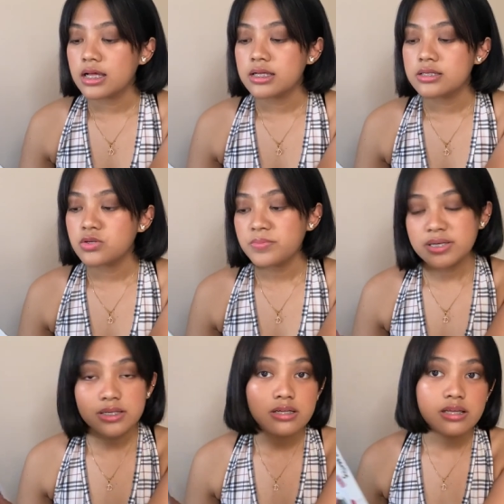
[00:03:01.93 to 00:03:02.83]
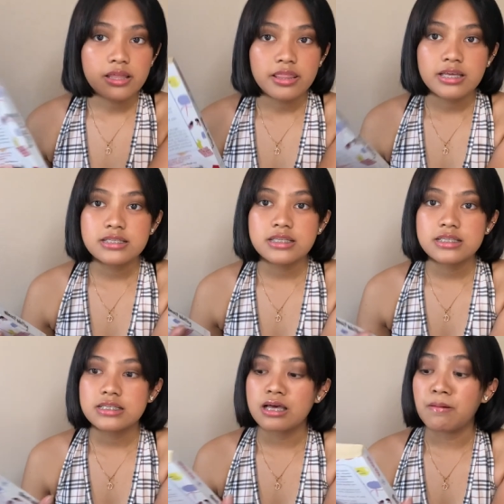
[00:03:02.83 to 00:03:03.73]
So basically this
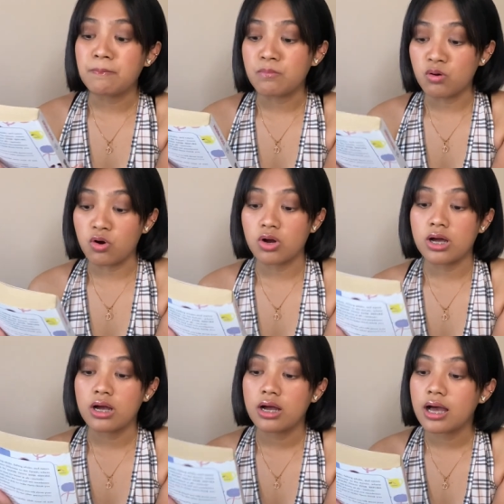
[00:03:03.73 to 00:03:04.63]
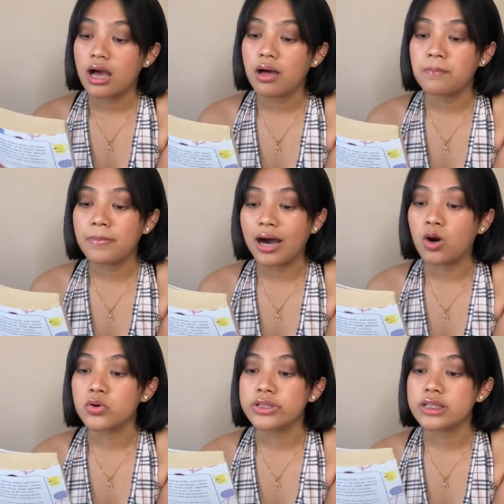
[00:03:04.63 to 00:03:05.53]
is a book about